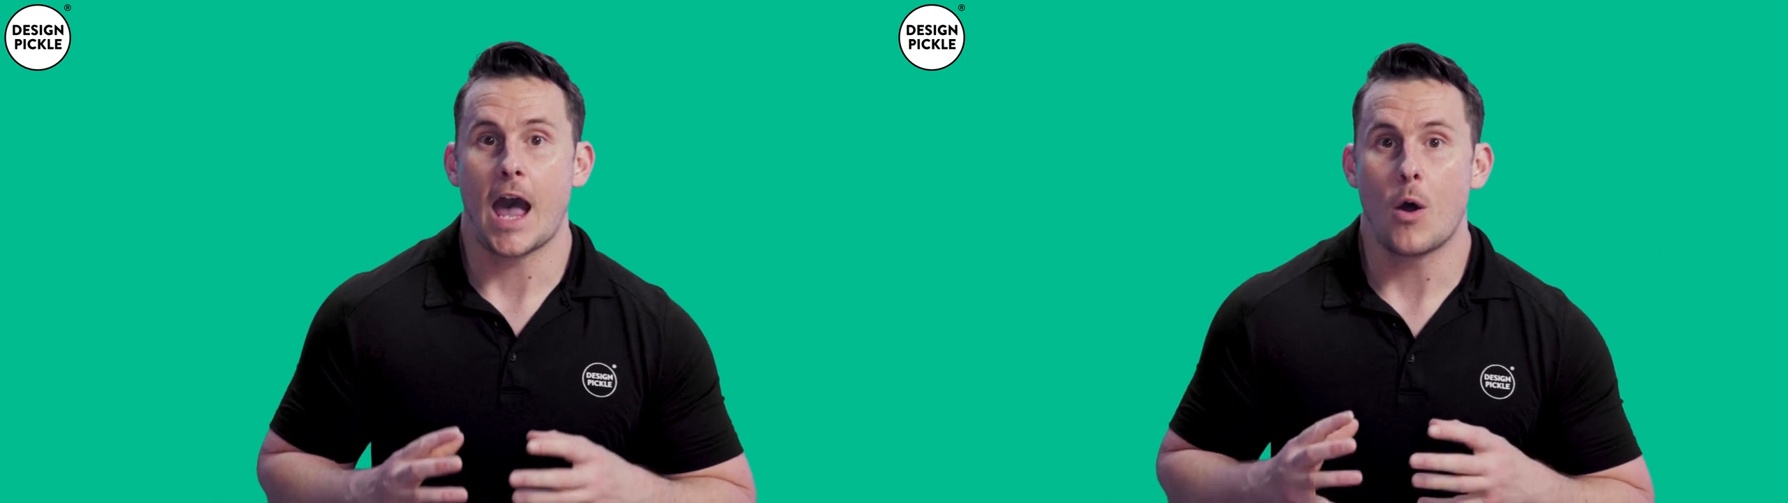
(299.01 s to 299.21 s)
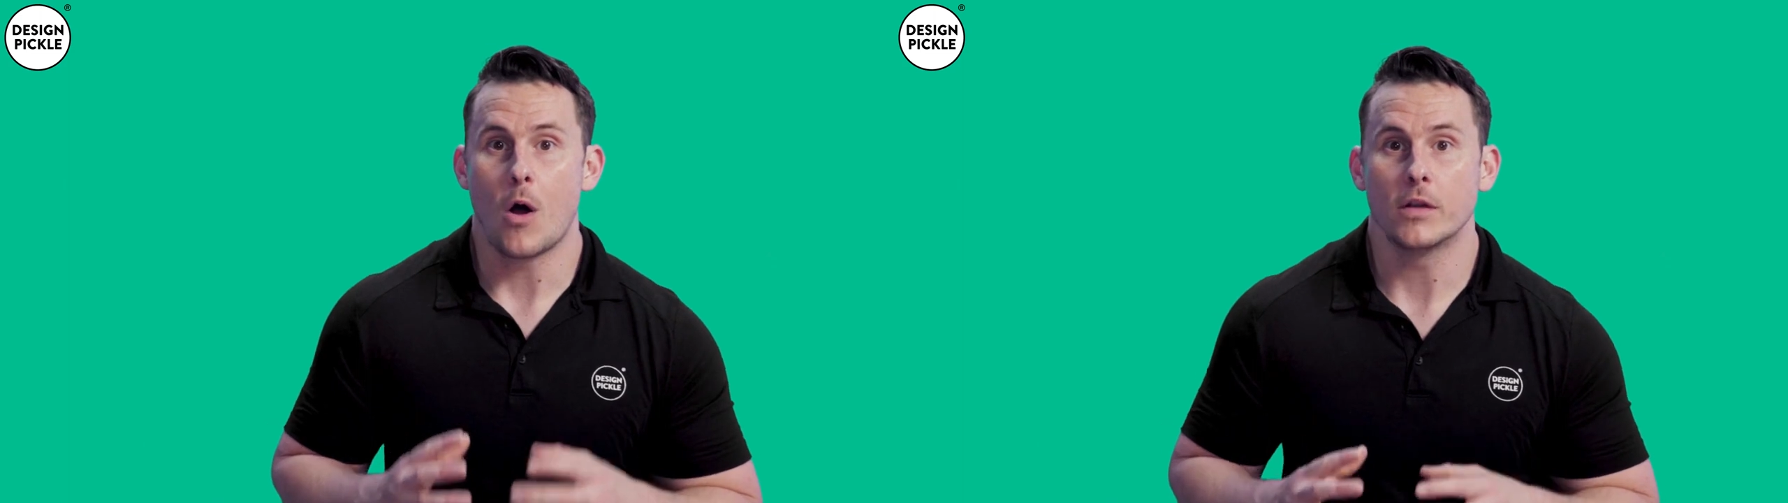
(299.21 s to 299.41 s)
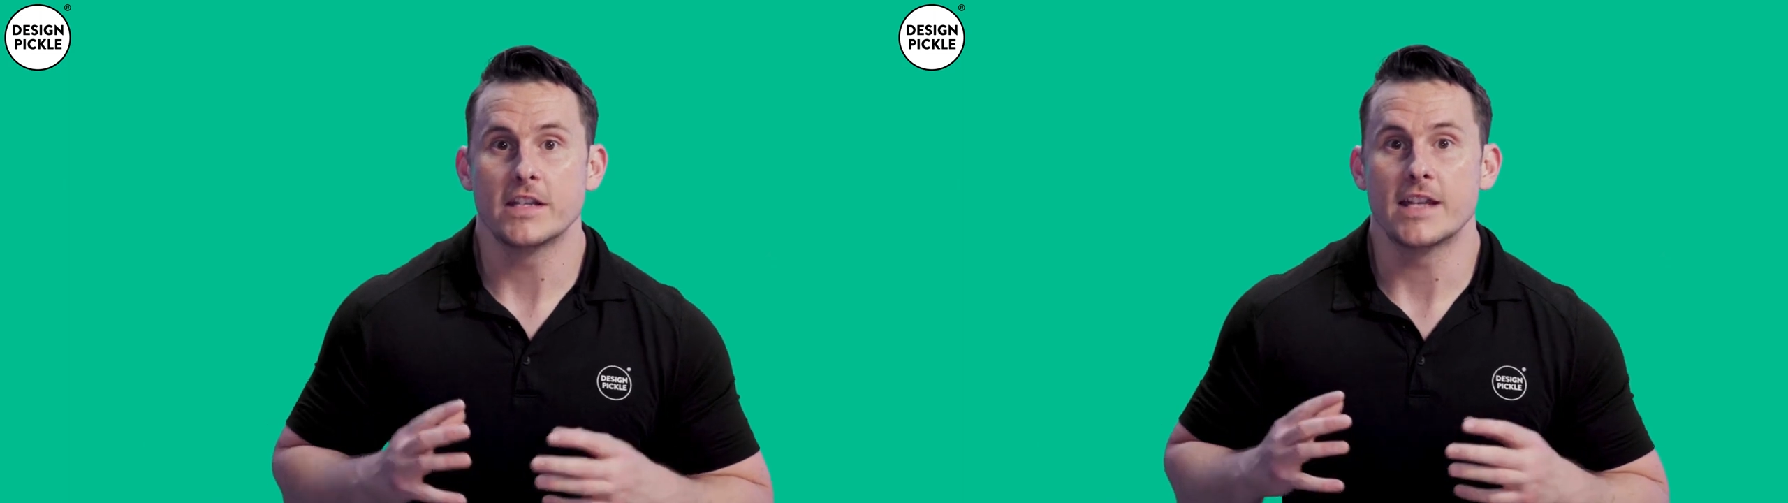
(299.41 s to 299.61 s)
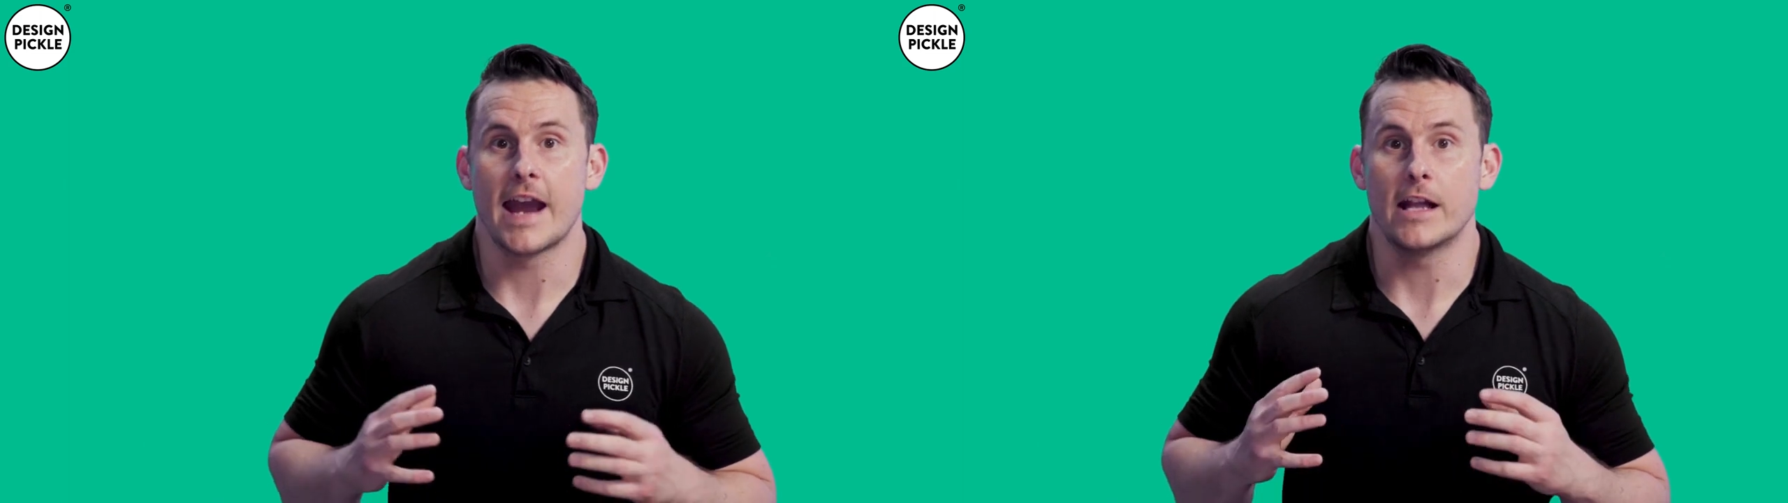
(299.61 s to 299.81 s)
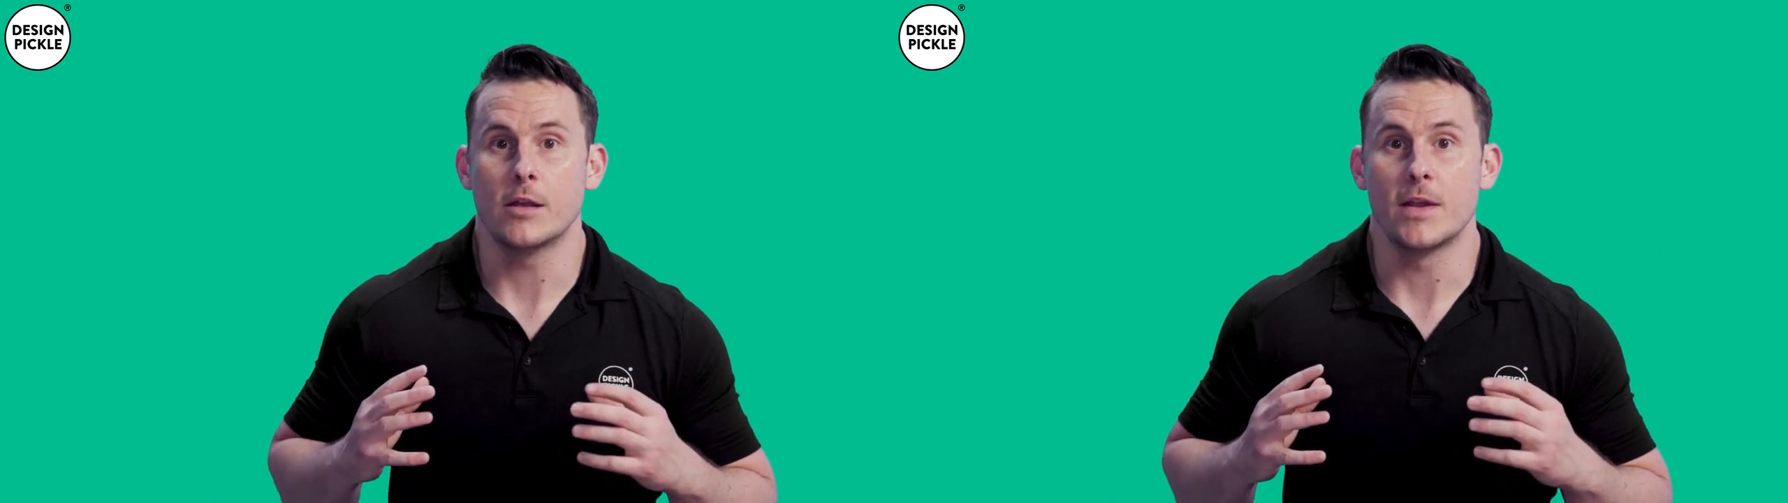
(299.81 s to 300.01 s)
all design
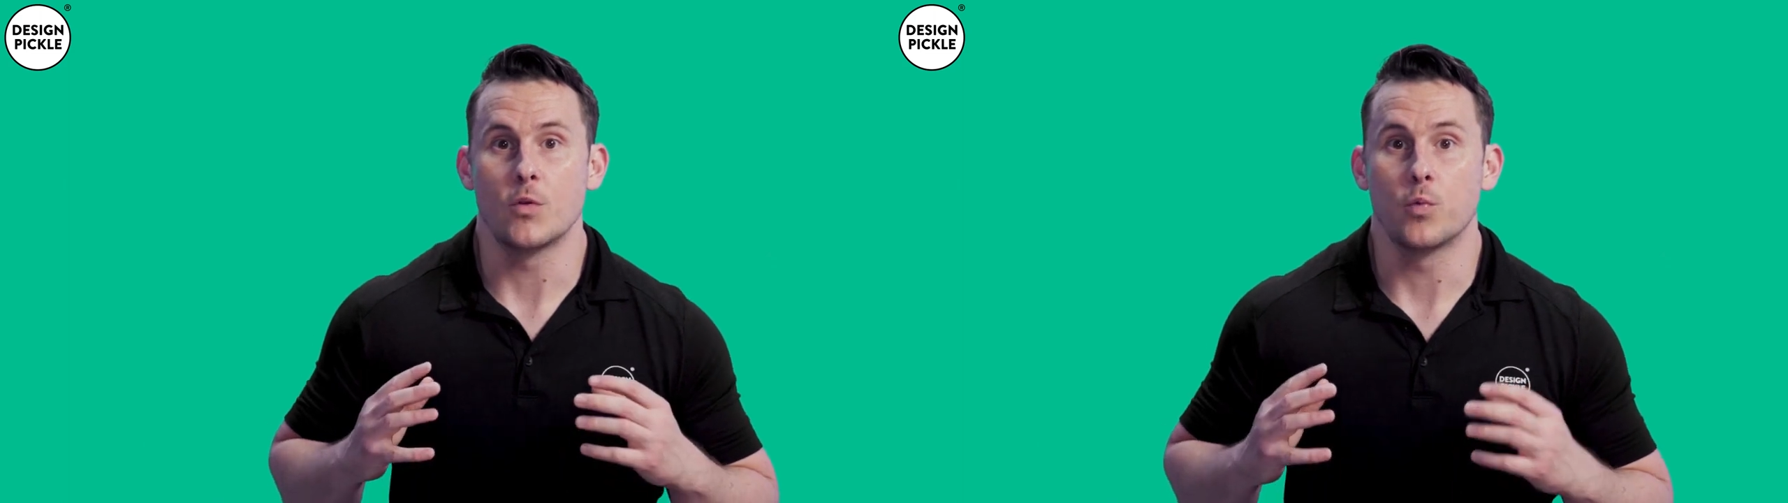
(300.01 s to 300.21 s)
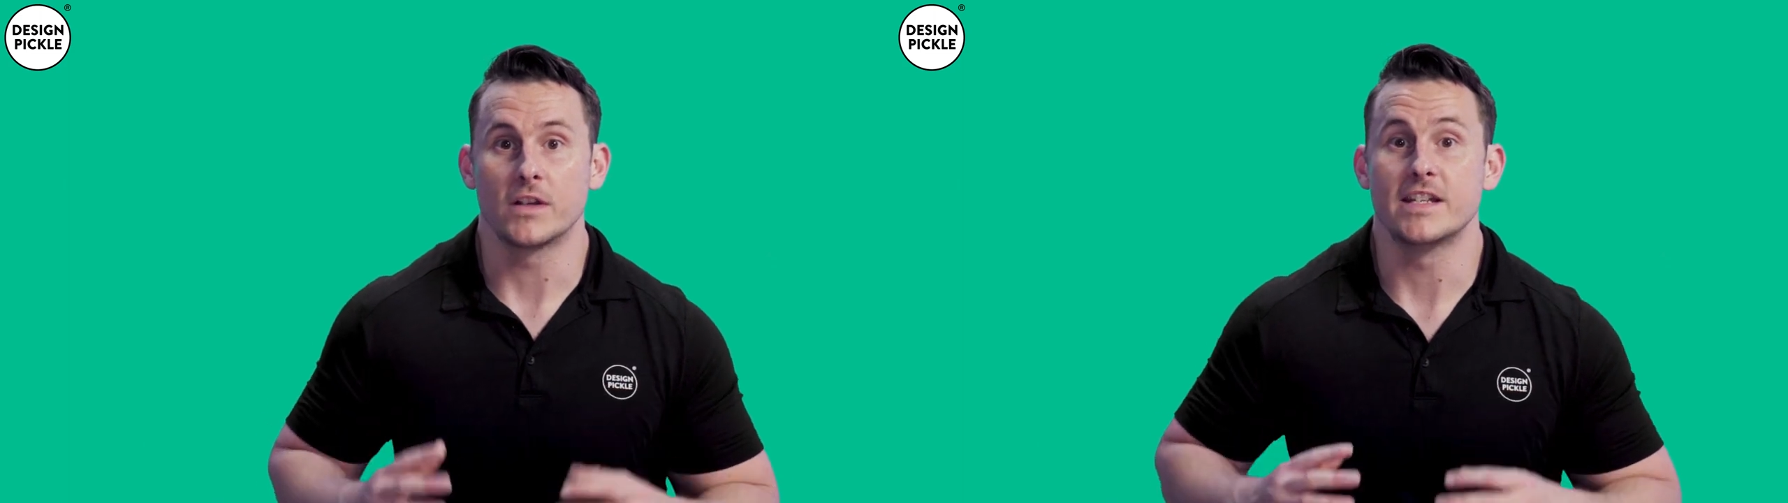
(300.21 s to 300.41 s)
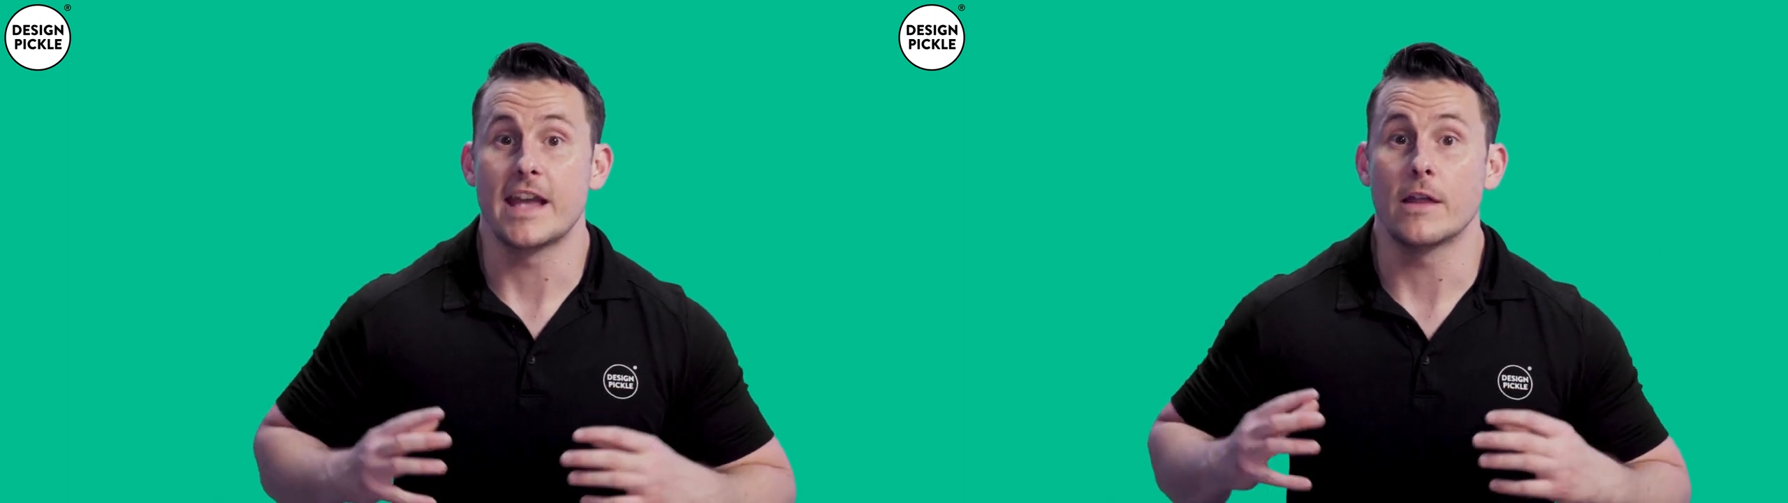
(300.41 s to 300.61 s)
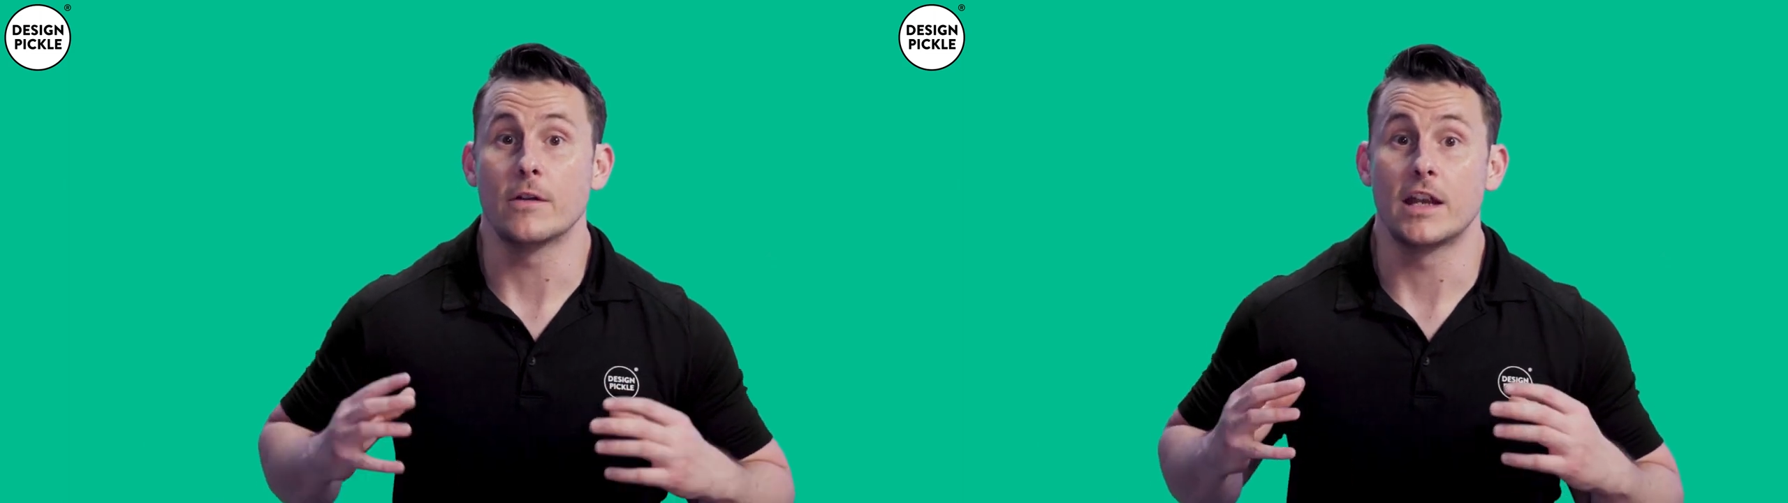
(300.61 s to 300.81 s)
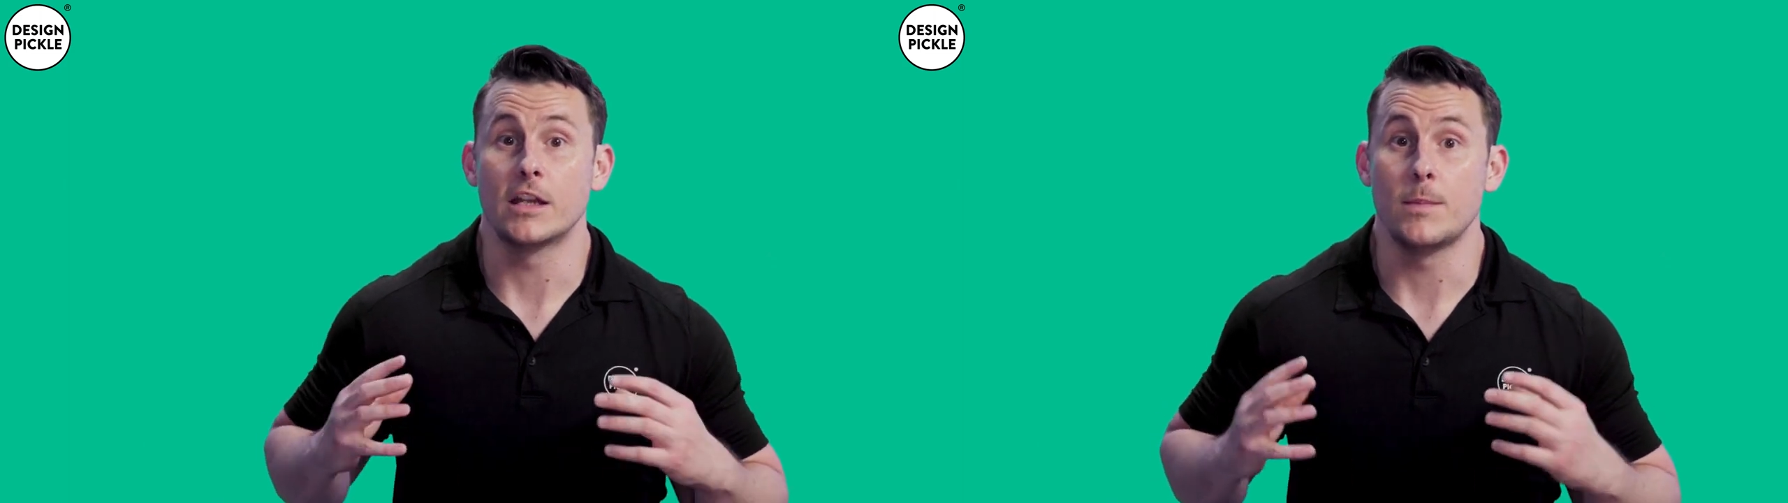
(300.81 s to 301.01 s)
elements work together
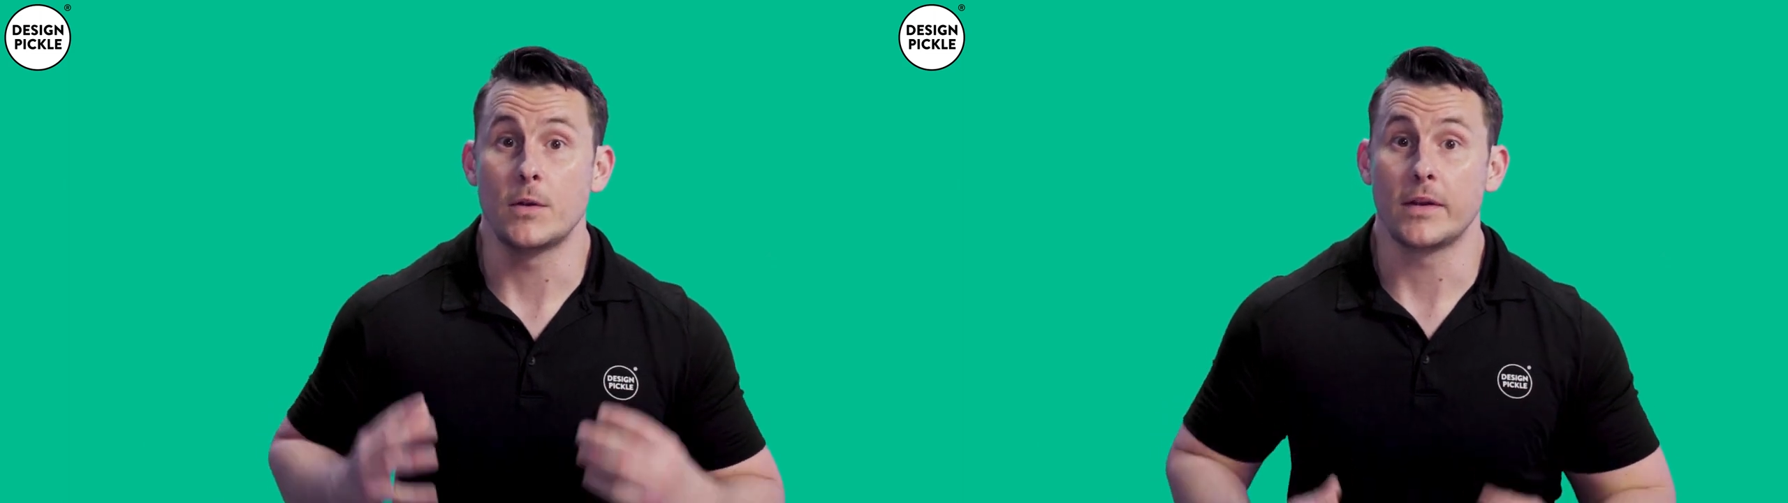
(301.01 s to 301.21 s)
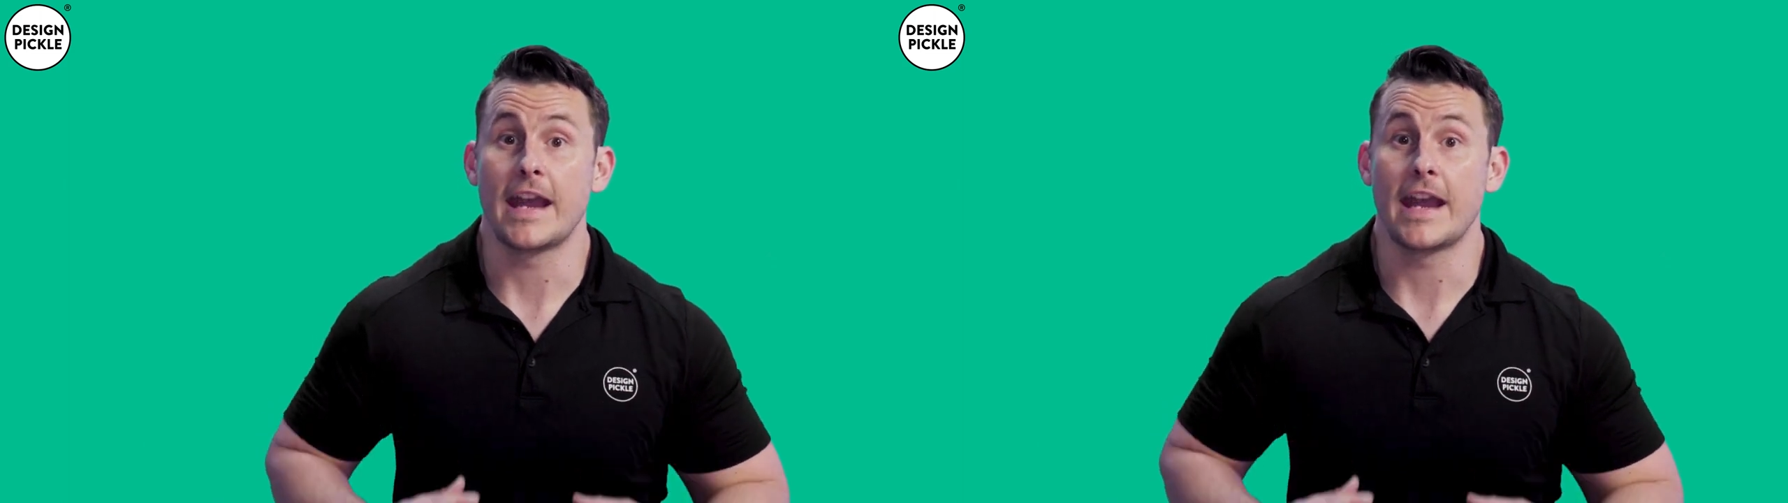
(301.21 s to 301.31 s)
and communicate